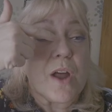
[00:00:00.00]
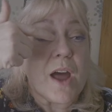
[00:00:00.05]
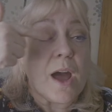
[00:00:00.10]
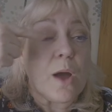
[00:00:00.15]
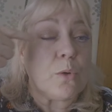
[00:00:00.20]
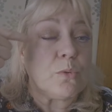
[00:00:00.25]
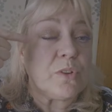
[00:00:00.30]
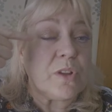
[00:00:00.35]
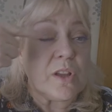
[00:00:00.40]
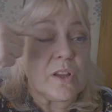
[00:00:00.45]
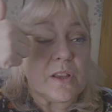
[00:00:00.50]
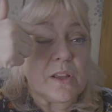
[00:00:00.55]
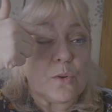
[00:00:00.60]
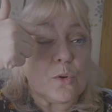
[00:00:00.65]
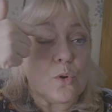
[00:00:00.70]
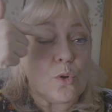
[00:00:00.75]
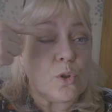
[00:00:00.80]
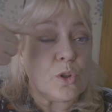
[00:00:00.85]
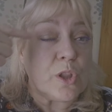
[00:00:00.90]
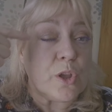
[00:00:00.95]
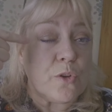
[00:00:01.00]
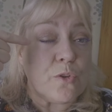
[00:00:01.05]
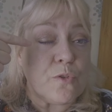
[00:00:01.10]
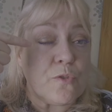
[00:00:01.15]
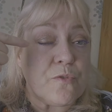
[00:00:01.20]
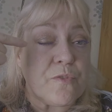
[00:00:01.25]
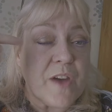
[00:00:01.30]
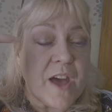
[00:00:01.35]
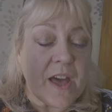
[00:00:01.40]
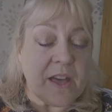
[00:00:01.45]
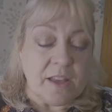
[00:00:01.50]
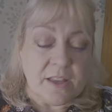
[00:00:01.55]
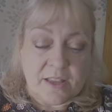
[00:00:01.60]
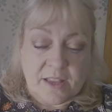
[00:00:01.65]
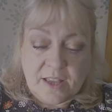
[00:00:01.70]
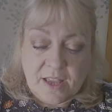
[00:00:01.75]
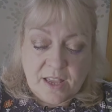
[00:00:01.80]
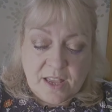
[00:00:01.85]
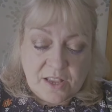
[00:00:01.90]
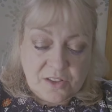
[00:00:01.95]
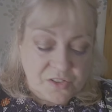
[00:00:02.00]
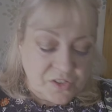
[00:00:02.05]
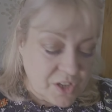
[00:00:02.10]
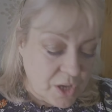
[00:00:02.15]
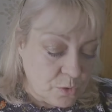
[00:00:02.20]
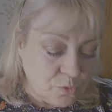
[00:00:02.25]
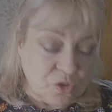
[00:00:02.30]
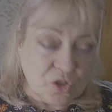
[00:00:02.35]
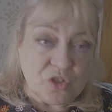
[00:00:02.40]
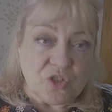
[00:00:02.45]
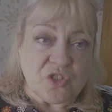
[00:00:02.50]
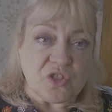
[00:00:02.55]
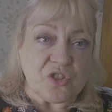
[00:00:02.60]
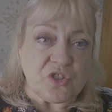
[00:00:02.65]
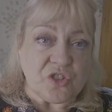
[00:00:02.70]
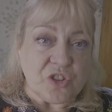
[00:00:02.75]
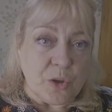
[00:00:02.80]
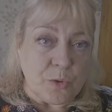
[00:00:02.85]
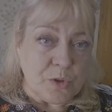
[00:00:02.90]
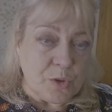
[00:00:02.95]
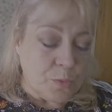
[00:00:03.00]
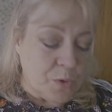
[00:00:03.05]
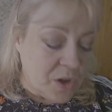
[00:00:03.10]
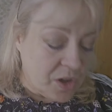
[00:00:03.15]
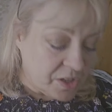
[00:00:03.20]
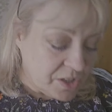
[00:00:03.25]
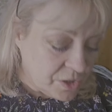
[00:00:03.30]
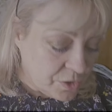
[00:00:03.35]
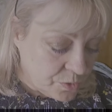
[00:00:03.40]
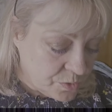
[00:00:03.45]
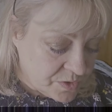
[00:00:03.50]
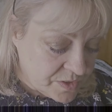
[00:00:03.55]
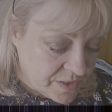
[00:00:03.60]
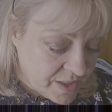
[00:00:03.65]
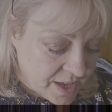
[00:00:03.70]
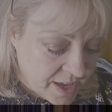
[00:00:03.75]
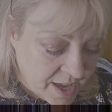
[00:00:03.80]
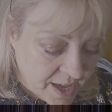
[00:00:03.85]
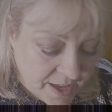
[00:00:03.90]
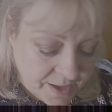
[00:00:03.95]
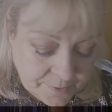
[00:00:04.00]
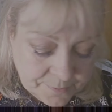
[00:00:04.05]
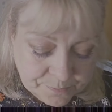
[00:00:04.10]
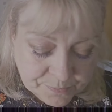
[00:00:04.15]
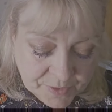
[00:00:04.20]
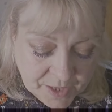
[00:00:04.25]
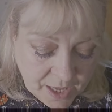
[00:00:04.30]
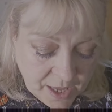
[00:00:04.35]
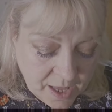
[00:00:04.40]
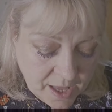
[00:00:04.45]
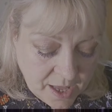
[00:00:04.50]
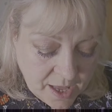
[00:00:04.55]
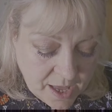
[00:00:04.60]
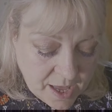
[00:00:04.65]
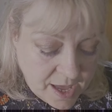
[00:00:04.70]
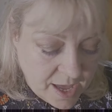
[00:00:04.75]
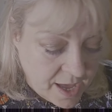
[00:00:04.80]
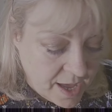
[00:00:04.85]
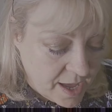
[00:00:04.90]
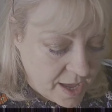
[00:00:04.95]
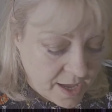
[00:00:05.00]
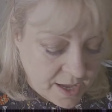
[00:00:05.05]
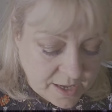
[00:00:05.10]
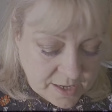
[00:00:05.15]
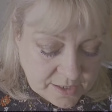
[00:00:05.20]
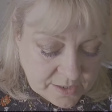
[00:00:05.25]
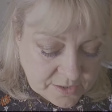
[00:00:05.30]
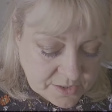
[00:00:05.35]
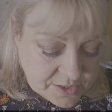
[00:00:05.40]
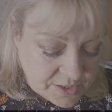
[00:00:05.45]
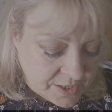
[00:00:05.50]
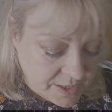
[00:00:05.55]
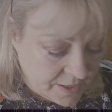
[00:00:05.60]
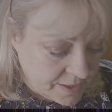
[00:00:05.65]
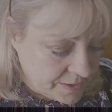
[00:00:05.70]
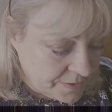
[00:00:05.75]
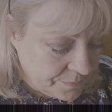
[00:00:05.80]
brown all over. So just to show you what I use there. And